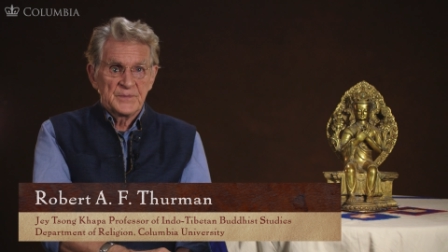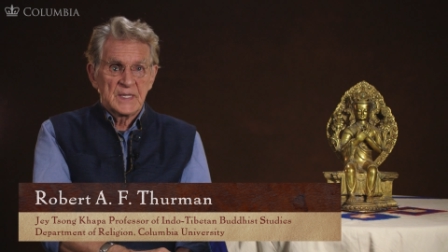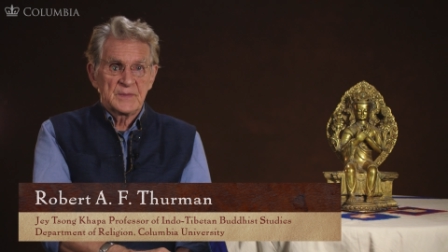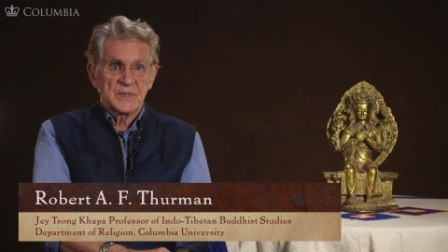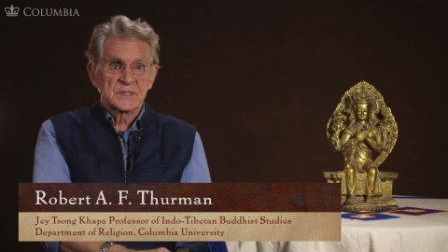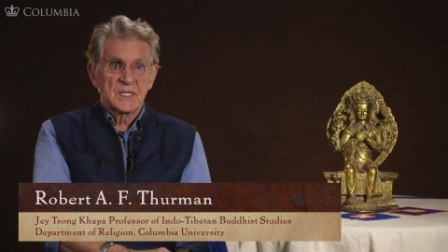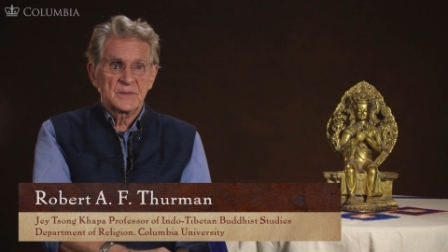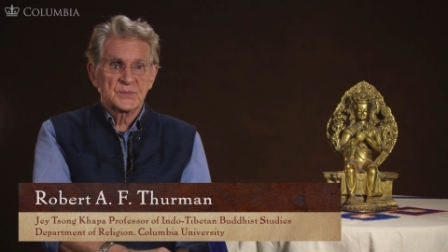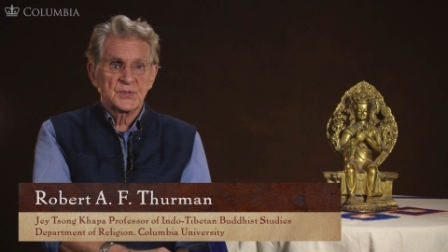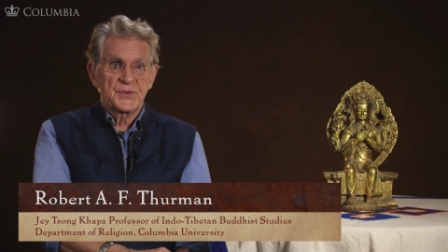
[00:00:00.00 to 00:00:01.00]
He must
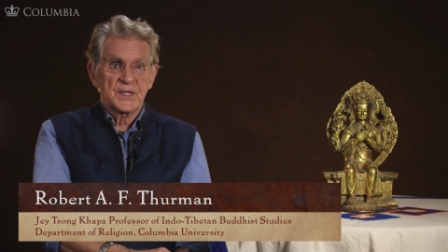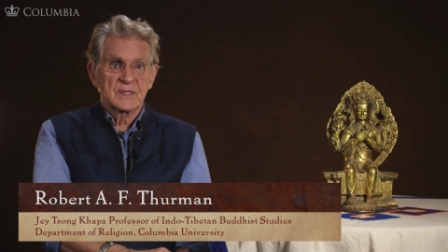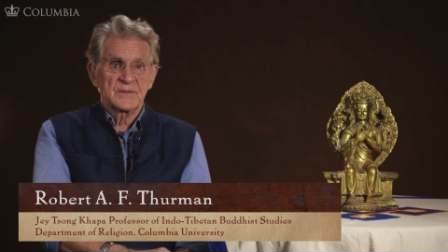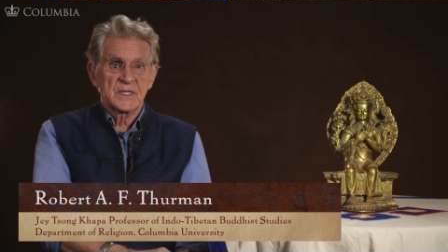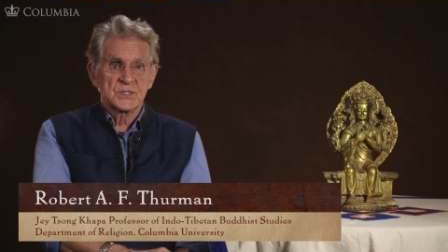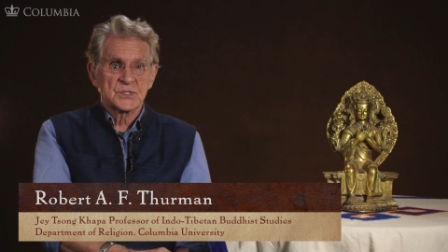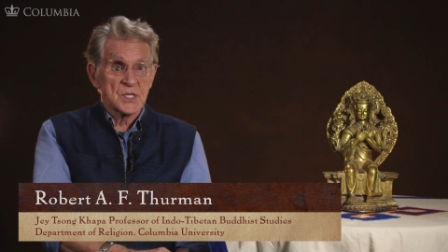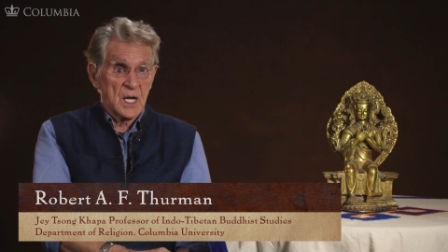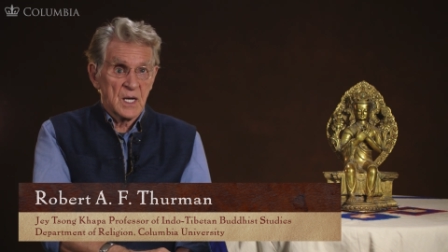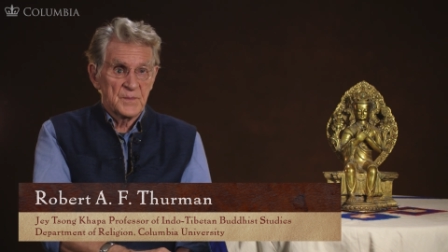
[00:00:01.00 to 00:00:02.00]
come to think of his
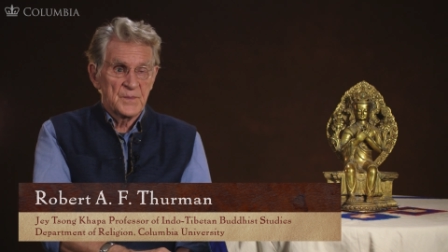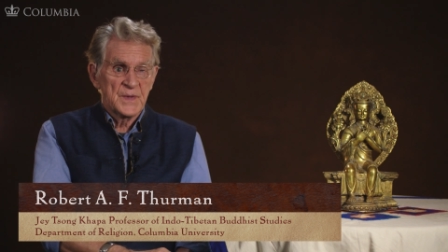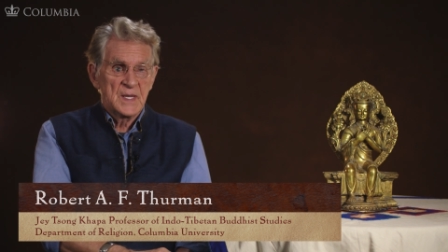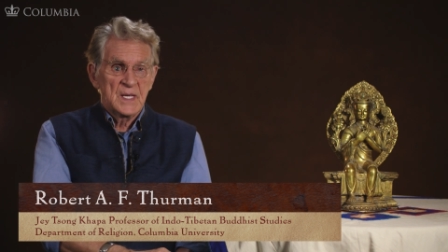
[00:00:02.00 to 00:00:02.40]
job